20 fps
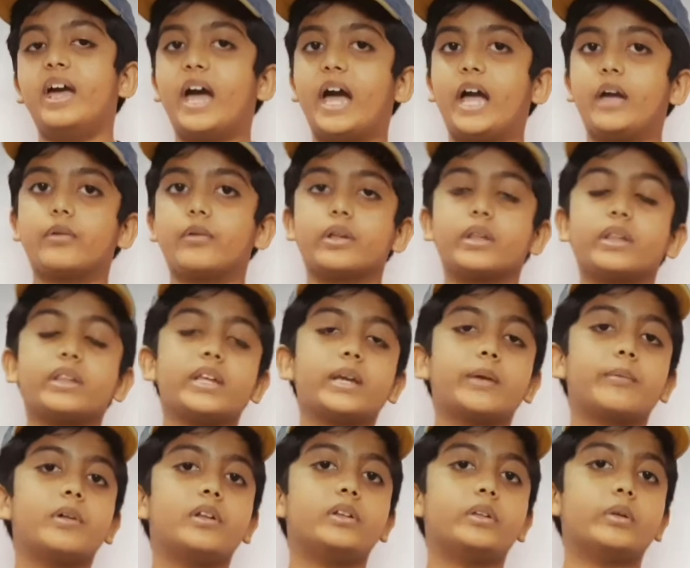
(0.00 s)
I wasn't
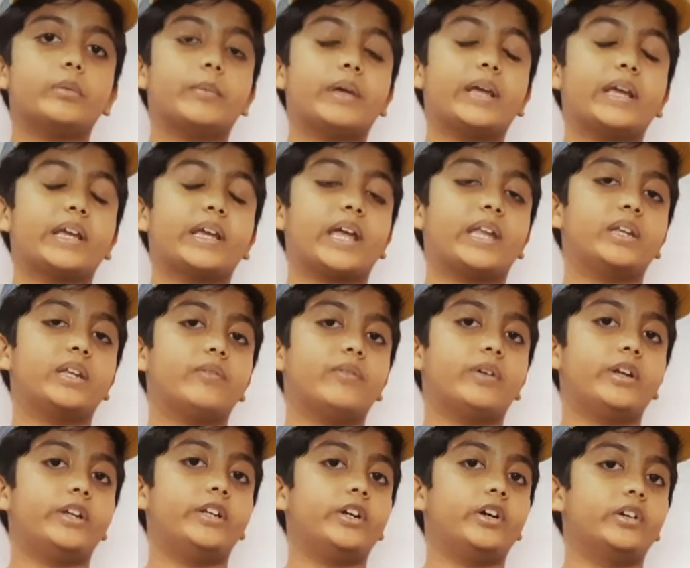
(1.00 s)
able to make any
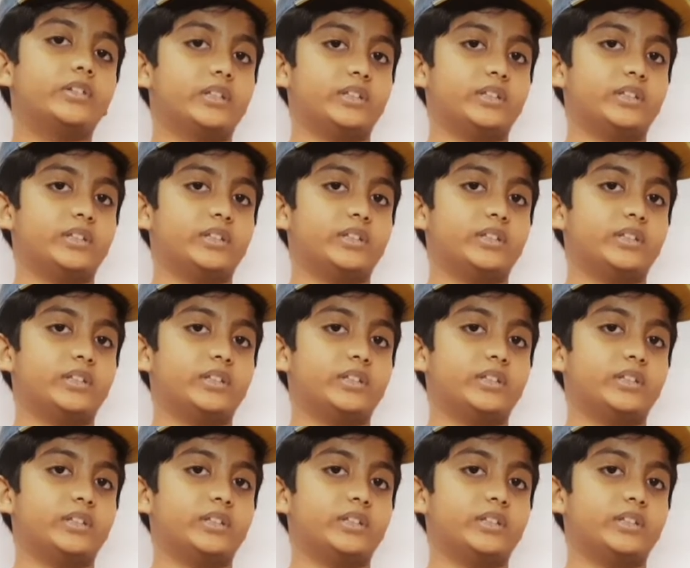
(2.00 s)
videos